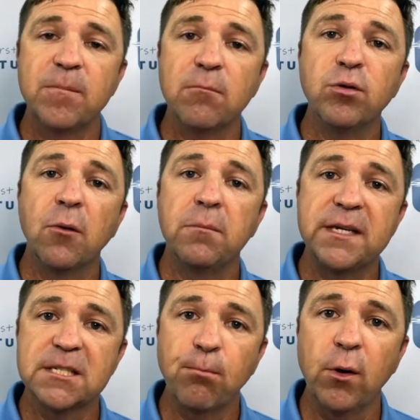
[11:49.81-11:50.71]
the blood would
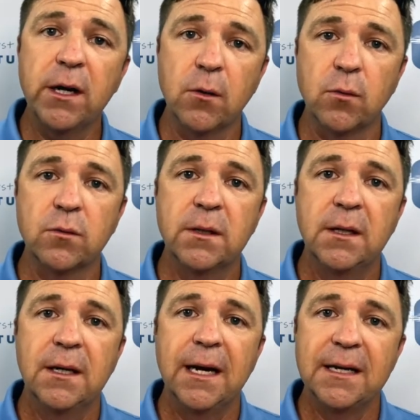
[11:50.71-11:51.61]
be sprinkled
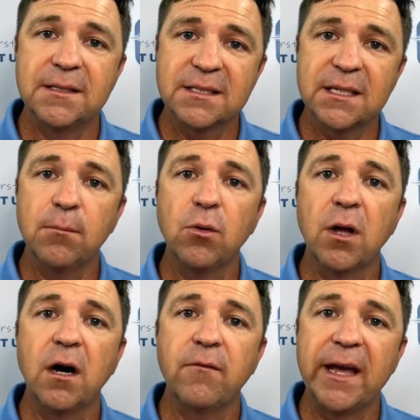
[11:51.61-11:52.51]
and a symbol
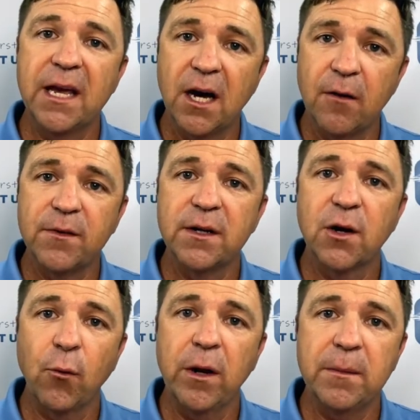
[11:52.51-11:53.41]
of a covenant
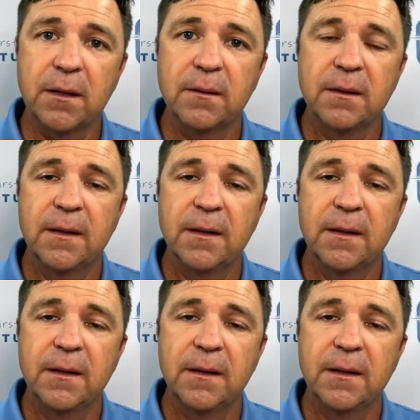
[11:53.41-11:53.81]
agreement.